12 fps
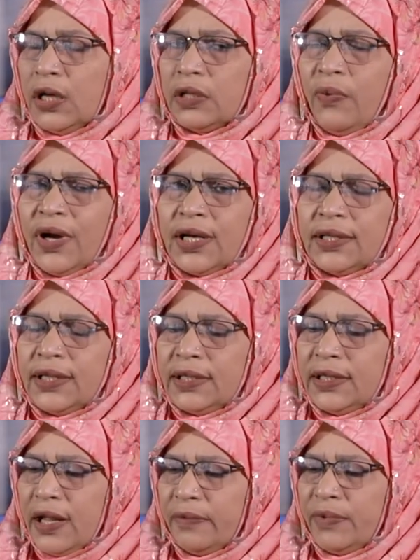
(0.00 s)
Now, what are the
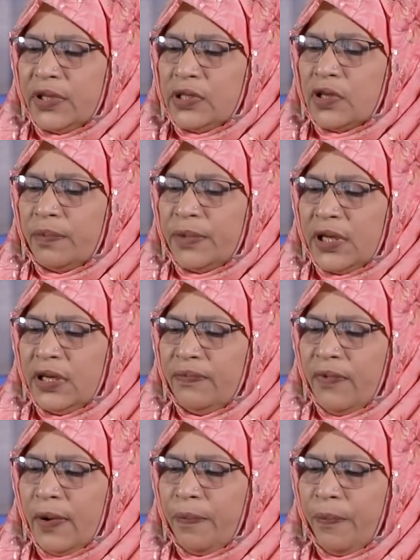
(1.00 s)
derivatives of the
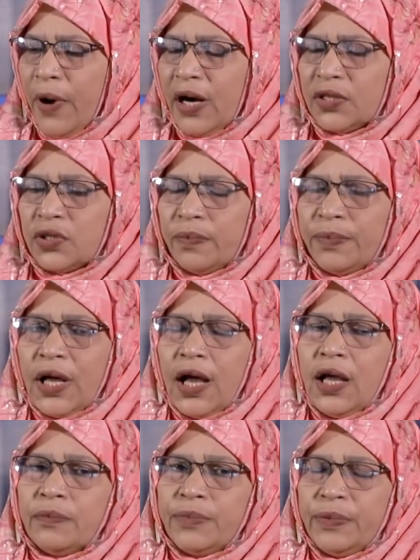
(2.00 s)
different parts of the
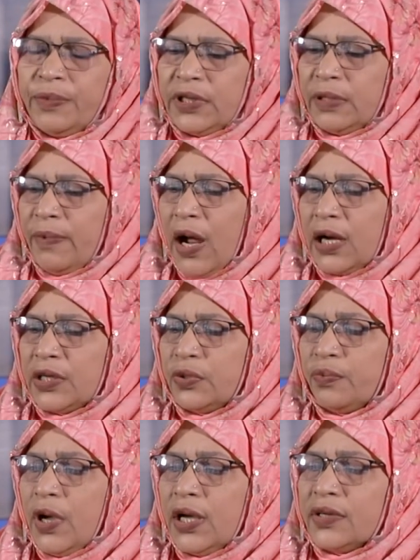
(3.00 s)
primitive heart
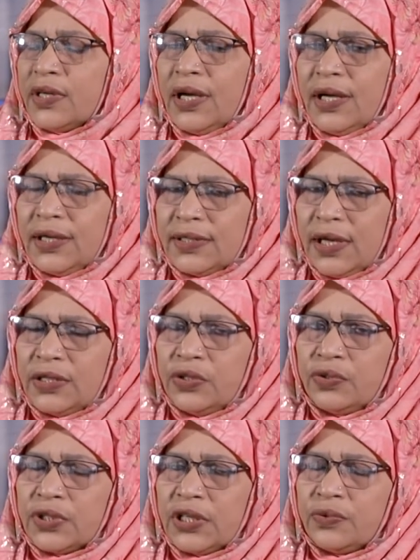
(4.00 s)
tube? Truncus
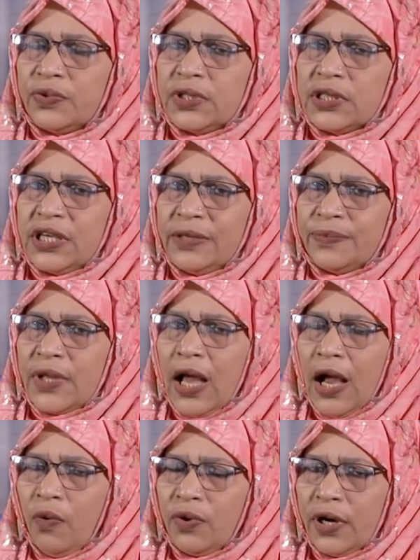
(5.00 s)
arteriosus, which gives the
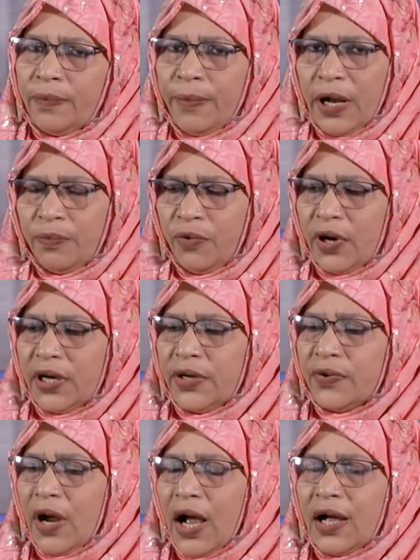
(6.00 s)
aorta and
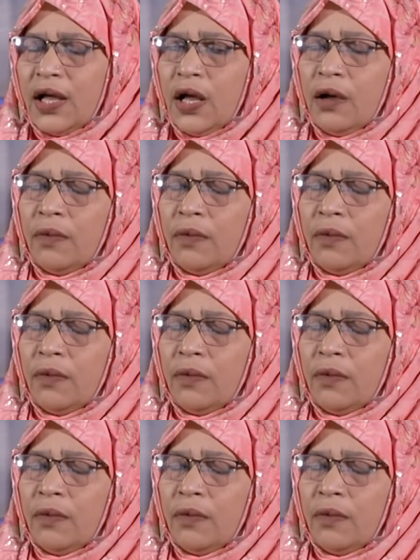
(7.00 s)
pulmonary trunk,